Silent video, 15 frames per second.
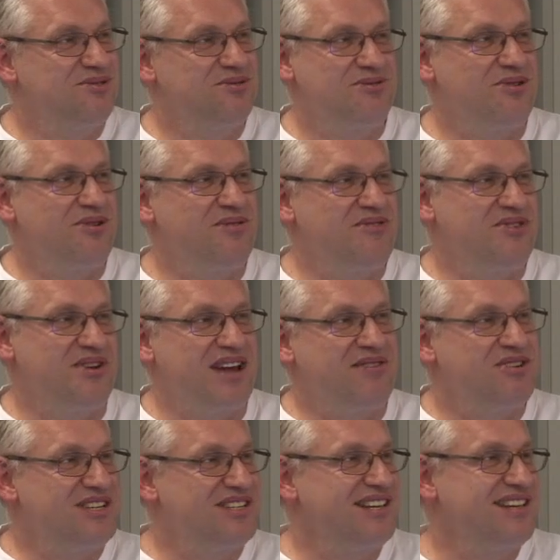took over
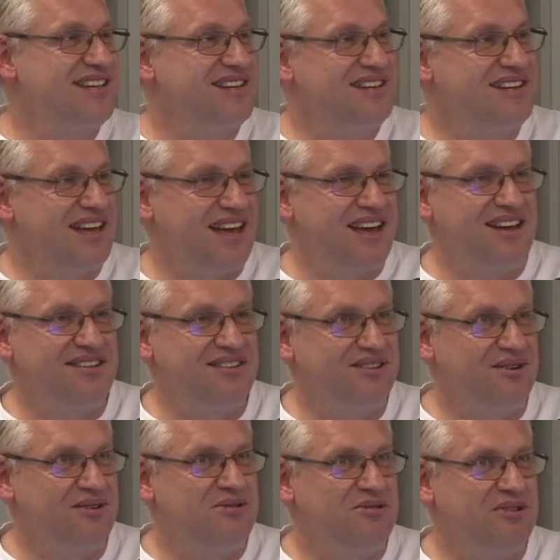everything,
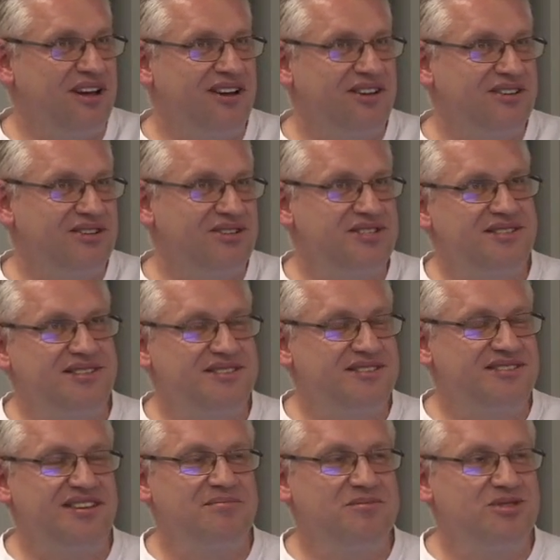and all other
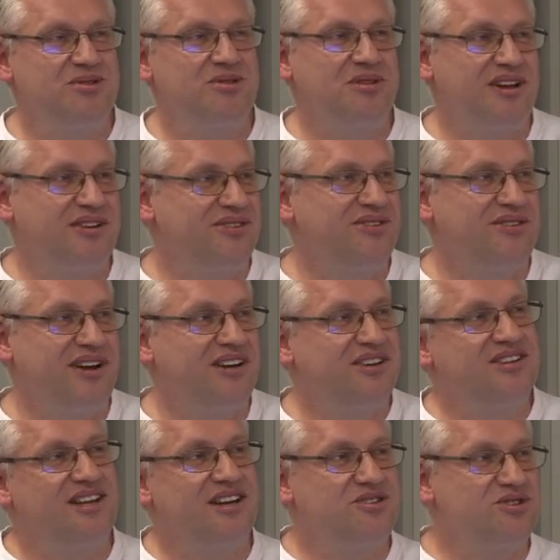systems, all other
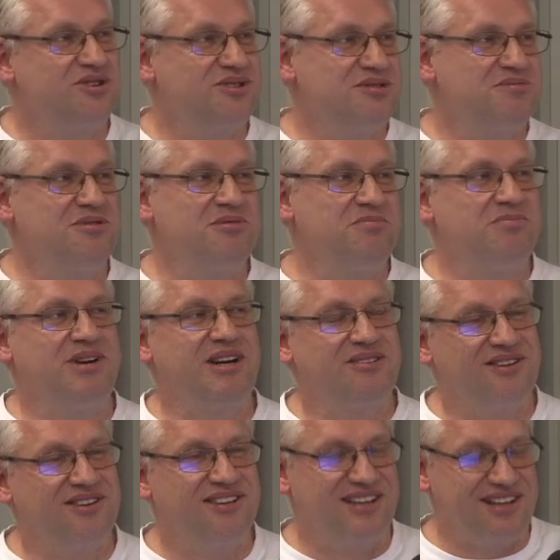architectures were
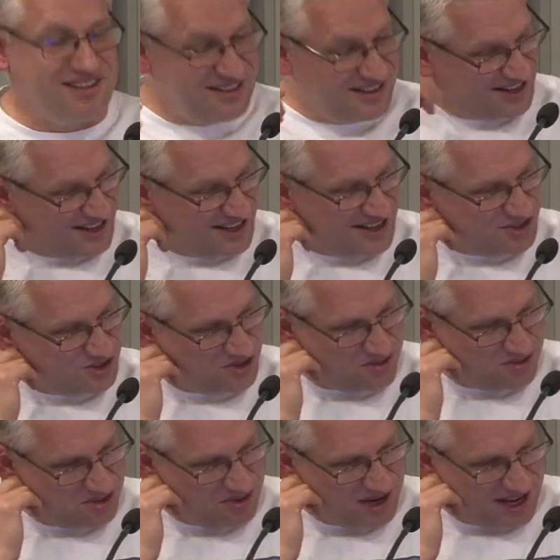practically
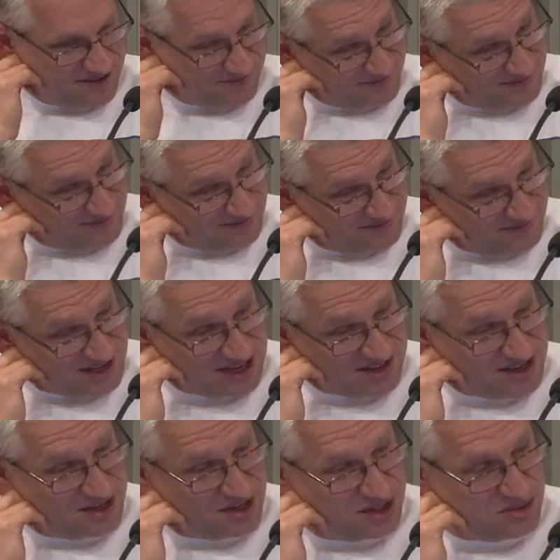thrown away.
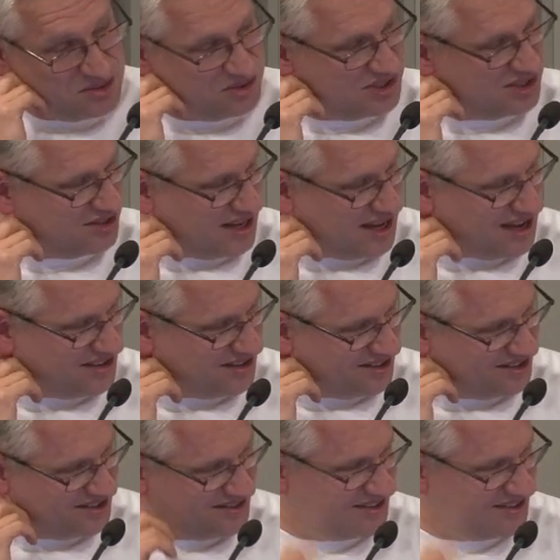That includes and